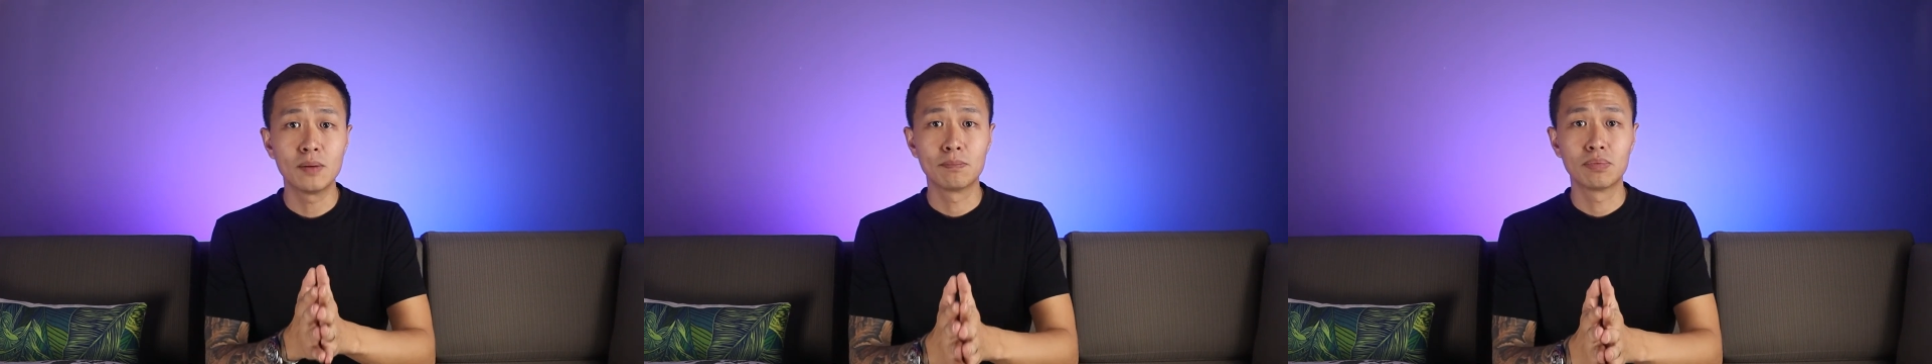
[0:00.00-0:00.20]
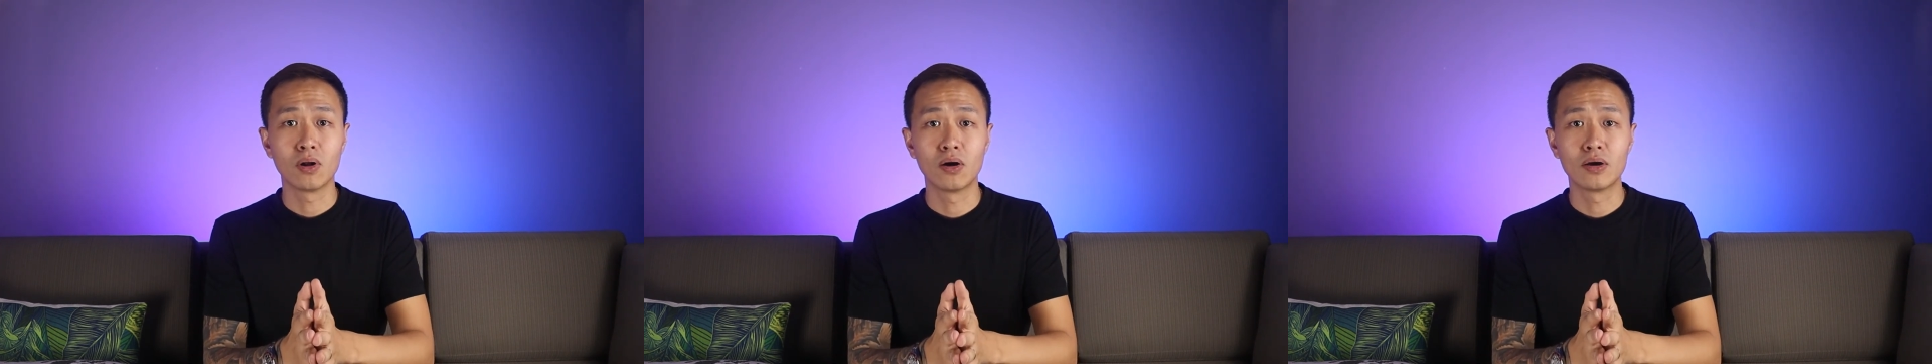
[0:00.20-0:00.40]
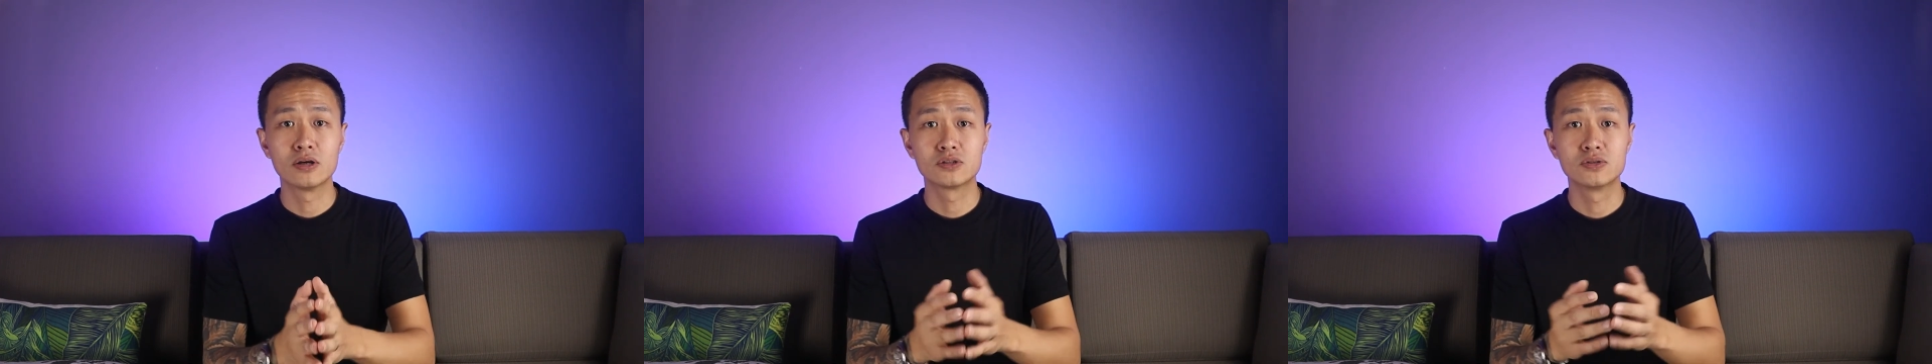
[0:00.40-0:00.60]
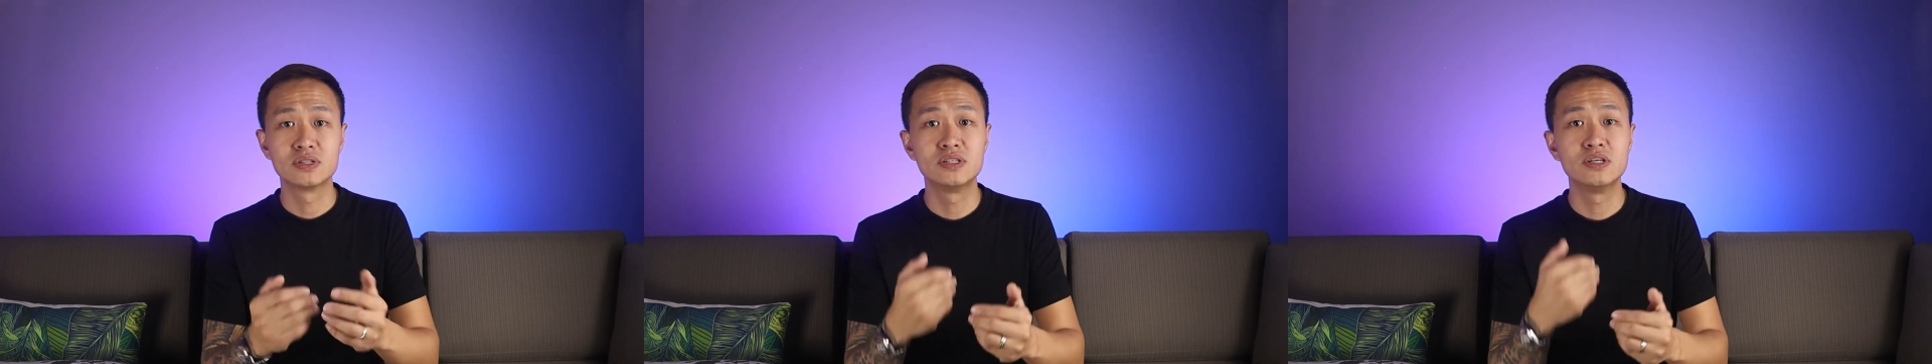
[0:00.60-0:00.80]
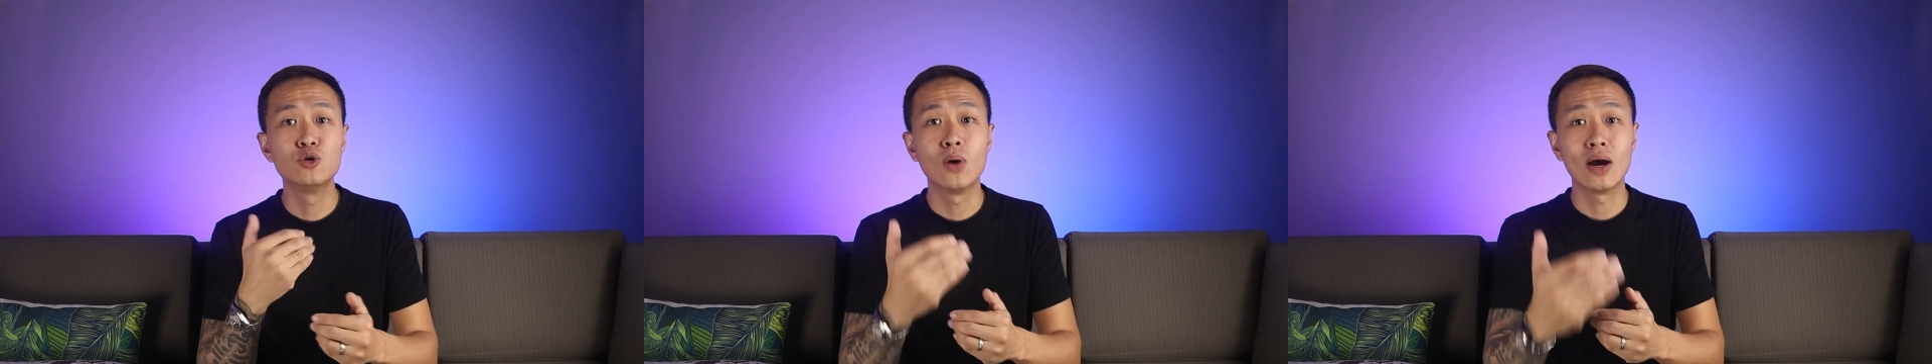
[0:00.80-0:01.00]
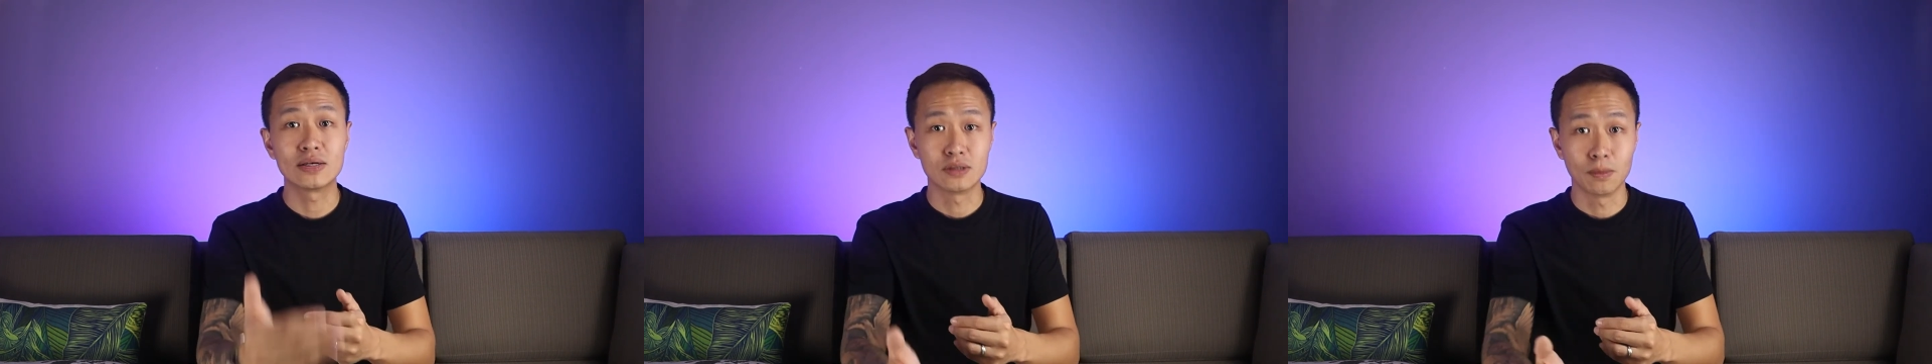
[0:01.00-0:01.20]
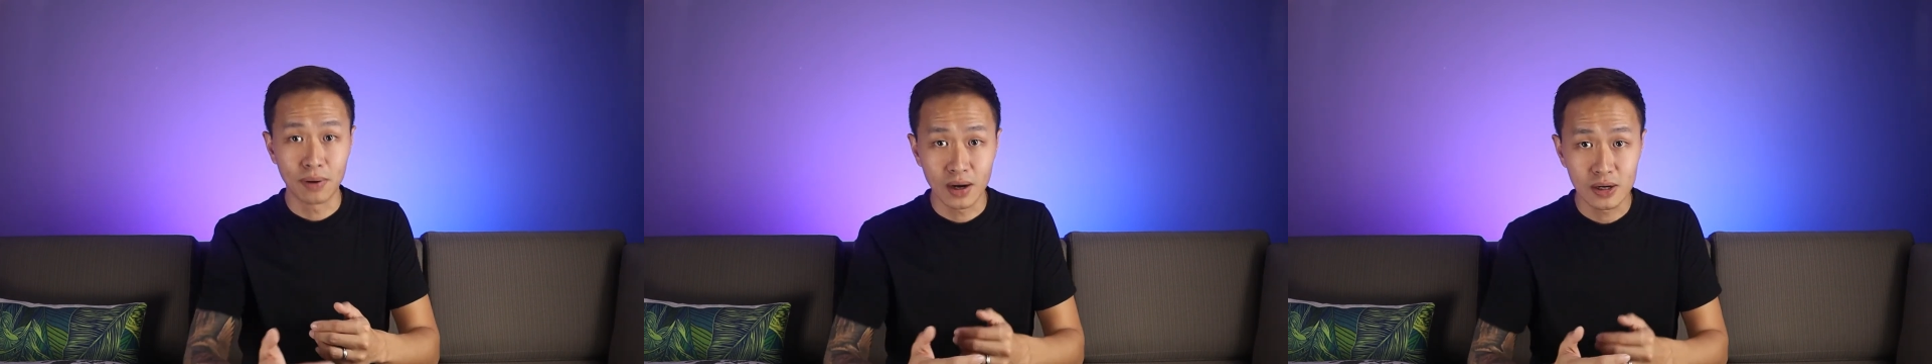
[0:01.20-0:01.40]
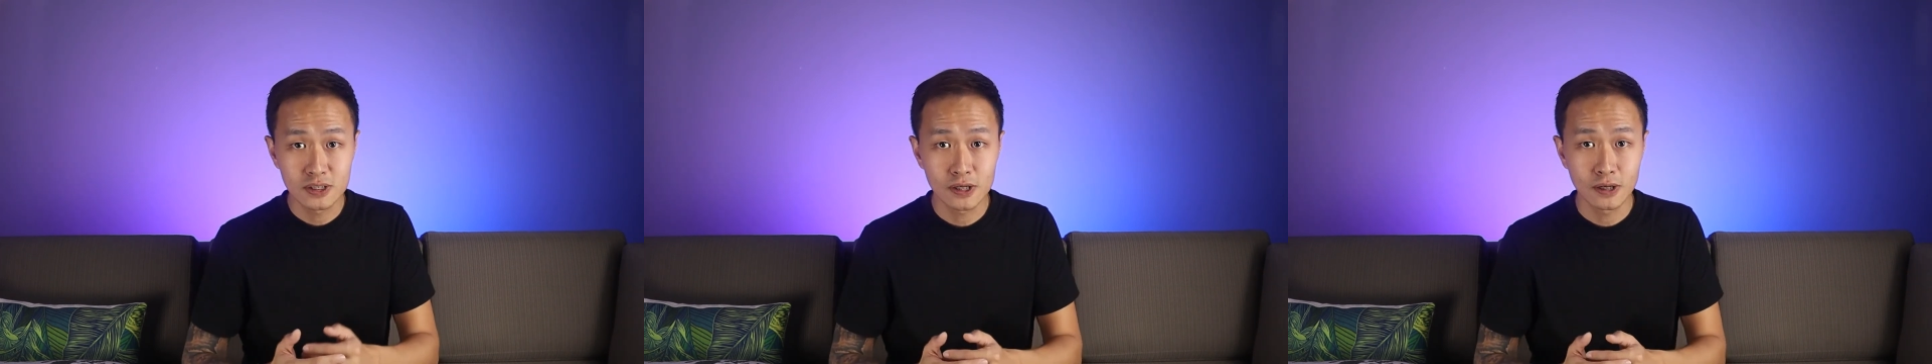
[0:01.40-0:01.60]
employers to see you as a
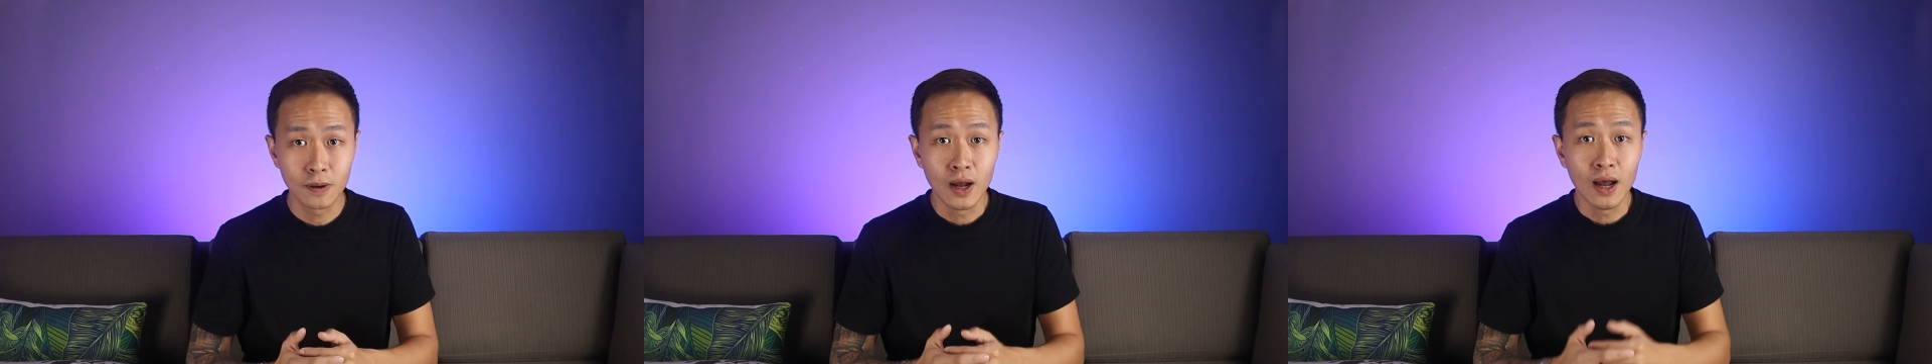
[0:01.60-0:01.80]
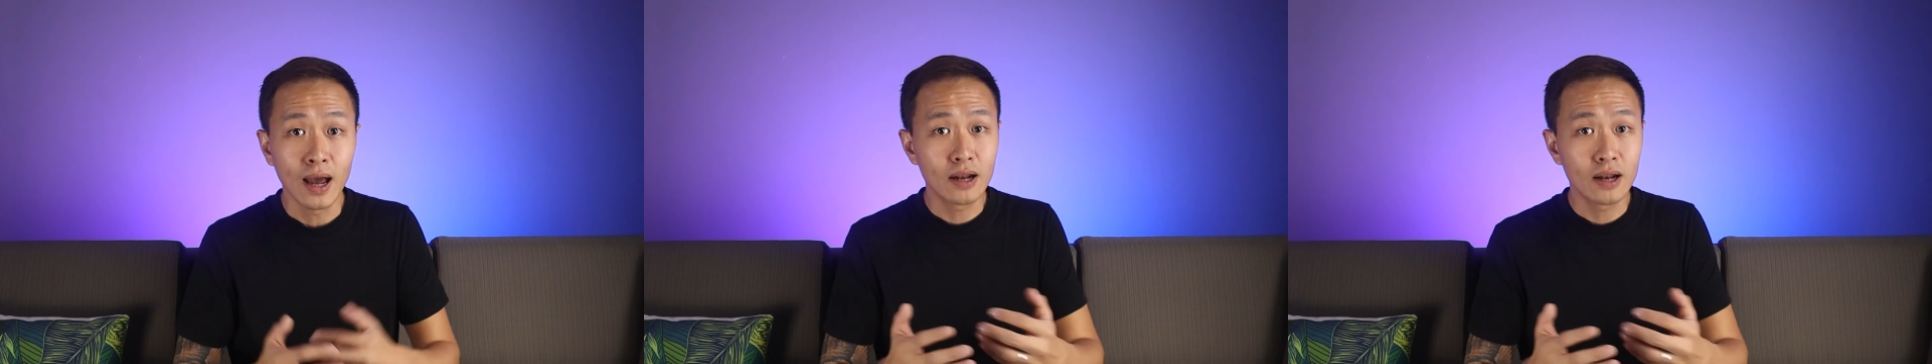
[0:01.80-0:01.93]
person